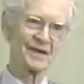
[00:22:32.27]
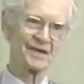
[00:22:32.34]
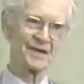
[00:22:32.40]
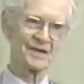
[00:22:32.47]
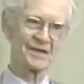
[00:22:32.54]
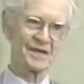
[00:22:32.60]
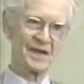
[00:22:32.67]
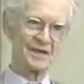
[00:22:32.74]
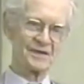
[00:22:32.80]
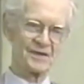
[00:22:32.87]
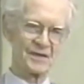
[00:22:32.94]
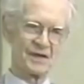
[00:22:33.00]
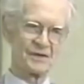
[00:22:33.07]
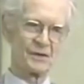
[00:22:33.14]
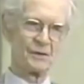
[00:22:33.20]
in the
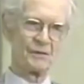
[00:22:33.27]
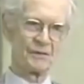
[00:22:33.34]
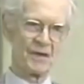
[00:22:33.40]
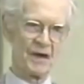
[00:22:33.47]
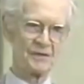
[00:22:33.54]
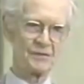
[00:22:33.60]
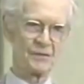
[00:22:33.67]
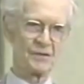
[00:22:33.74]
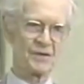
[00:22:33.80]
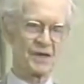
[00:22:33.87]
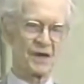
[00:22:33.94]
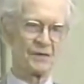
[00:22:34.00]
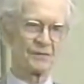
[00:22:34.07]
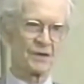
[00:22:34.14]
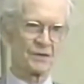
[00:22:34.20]
sense that you have got
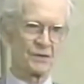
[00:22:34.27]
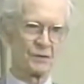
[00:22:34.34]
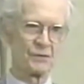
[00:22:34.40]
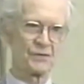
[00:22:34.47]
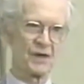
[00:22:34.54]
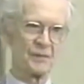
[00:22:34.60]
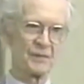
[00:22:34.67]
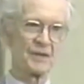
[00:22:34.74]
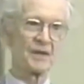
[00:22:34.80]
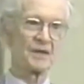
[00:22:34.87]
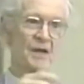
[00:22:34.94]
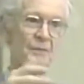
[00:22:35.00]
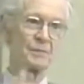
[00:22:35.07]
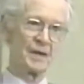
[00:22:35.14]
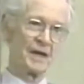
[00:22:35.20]
yourself to do something that
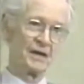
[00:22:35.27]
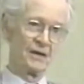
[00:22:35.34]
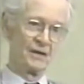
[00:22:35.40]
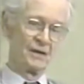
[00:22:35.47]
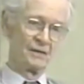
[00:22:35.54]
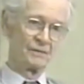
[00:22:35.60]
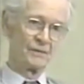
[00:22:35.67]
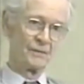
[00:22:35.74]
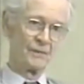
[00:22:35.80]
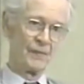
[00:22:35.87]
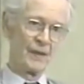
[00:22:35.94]
did pay off.